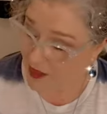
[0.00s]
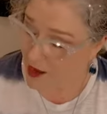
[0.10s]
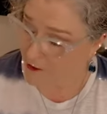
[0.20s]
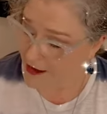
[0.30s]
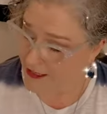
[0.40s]

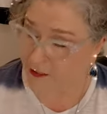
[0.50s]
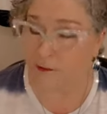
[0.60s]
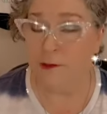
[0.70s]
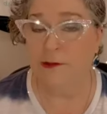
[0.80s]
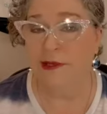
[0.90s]
All right. So
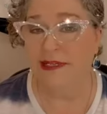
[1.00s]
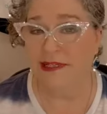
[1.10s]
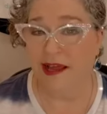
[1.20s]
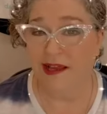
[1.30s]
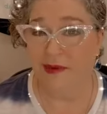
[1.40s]
what do we want to
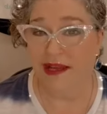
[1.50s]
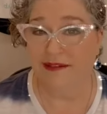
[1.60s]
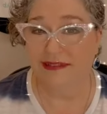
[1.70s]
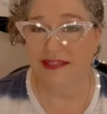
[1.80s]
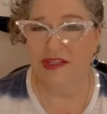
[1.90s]
talk about?
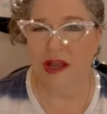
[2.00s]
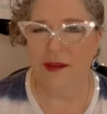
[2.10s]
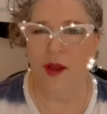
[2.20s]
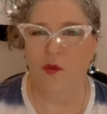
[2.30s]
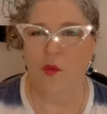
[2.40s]
Let's talk
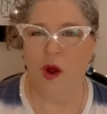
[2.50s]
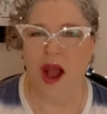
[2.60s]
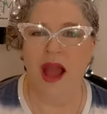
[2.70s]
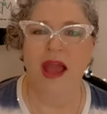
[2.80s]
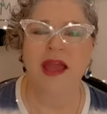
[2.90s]
about
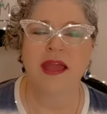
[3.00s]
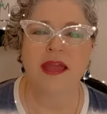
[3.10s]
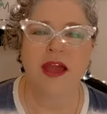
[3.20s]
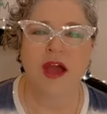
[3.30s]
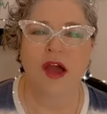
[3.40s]
why
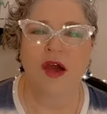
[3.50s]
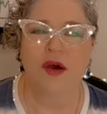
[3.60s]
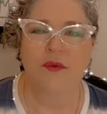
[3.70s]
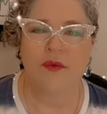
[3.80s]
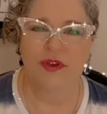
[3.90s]

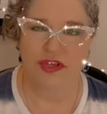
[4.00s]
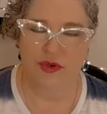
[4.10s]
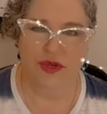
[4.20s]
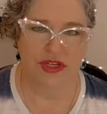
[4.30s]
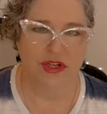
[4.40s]
would
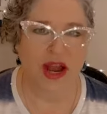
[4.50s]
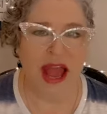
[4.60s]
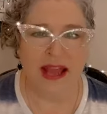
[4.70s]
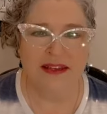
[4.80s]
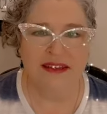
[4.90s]
you
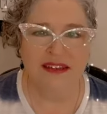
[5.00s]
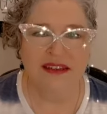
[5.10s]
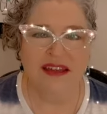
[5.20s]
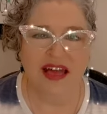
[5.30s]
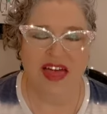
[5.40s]
attract
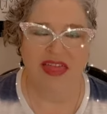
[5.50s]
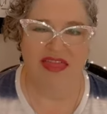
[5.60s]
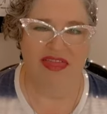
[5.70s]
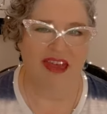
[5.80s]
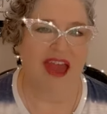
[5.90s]

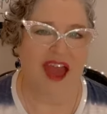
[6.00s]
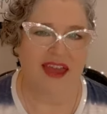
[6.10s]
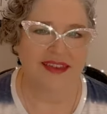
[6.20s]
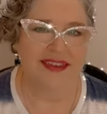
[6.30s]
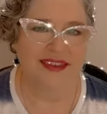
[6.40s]

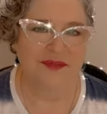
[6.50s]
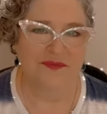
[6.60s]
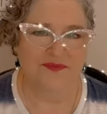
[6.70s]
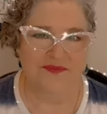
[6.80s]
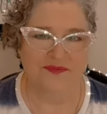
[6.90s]
that?
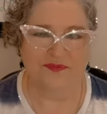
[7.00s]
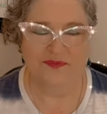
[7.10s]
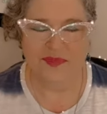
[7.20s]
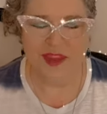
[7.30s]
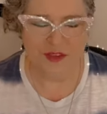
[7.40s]

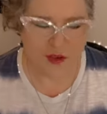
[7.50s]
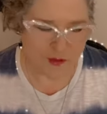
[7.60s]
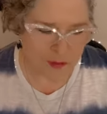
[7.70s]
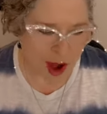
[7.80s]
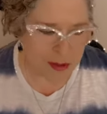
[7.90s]
So
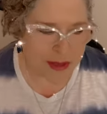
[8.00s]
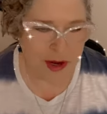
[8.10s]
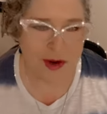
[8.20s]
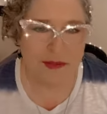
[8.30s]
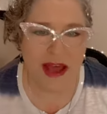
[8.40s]
you've probably
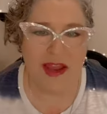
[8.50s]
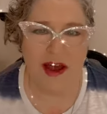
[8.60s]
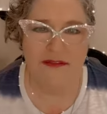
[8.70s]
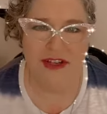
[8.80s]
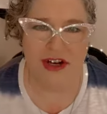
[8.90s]
heard about
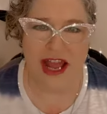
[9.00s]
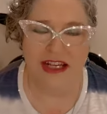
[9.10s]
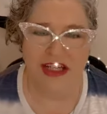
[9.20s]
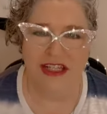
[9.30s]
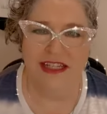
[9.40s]
law of
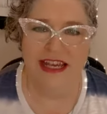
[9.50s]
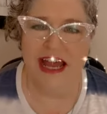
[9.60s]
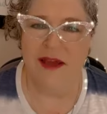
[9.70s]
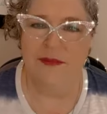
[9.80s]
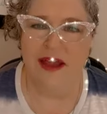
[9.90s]
attraction.
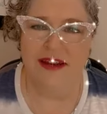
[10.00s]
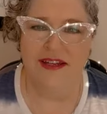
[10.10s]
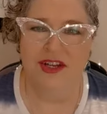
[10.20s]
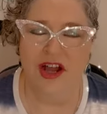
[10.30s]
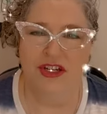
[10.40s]
I'm not going
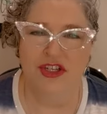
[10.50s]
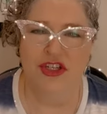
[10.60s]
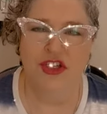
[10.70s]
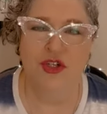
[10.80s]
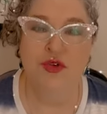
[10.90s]
to talk
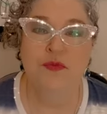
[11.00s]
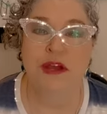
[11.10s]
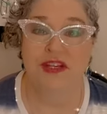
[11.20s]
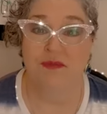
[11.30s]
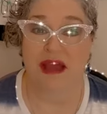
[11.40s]
too
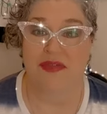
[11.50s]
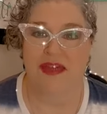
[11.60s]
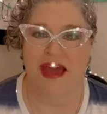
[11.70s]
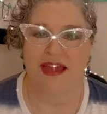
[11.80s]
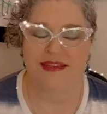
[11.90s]
much about
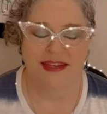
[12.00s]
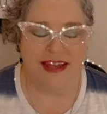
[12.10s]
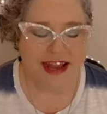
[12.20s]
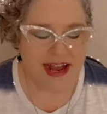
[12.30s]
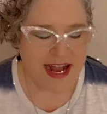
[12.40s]
that.
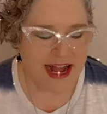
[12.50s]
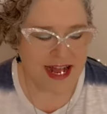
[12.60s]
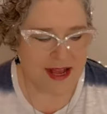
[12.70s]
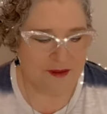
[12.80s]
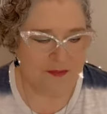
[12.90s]

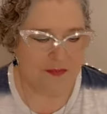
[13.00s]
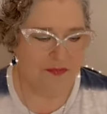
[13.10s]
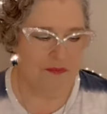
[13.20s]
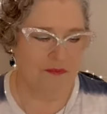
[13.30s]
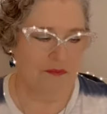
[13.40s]

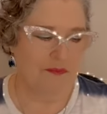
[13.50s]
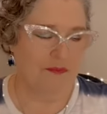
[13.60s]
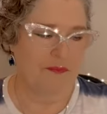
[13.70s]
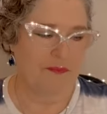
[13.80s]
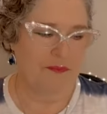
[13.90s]

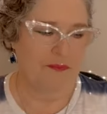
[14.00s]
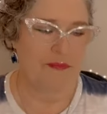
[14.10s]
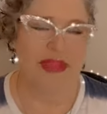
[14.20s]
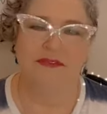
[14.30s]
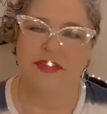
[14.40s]

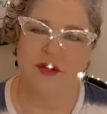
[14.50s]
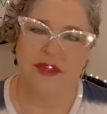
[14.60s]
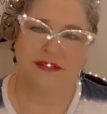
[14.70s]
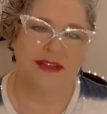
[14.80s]
even though that's